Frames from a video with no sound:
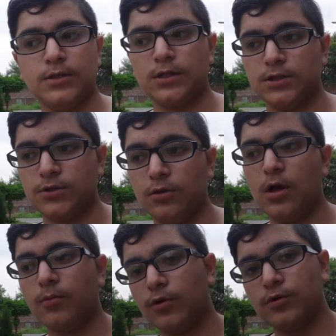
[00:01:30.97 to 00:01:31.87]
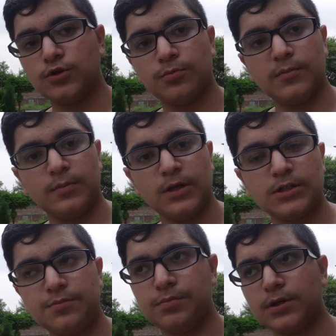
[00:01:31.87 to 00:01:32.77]
As I told you, I'm going to show my
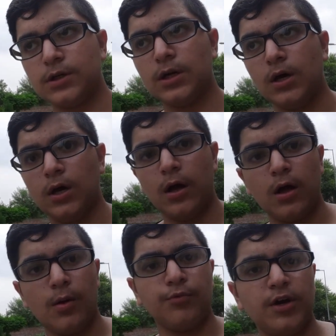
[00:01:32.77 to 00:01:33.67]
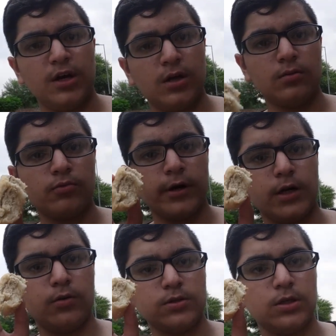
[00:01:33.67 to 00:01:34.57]
beast, but I'm eating
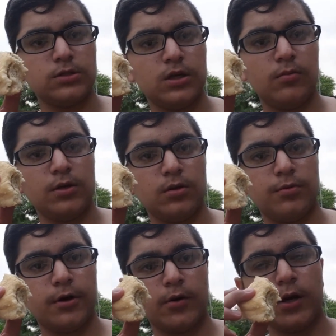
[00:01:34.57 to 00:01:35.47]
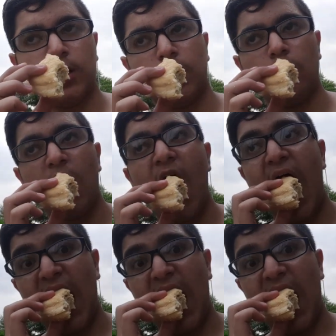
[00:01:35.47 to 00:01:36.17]
right now. As you can see, I'm eating a burger right now.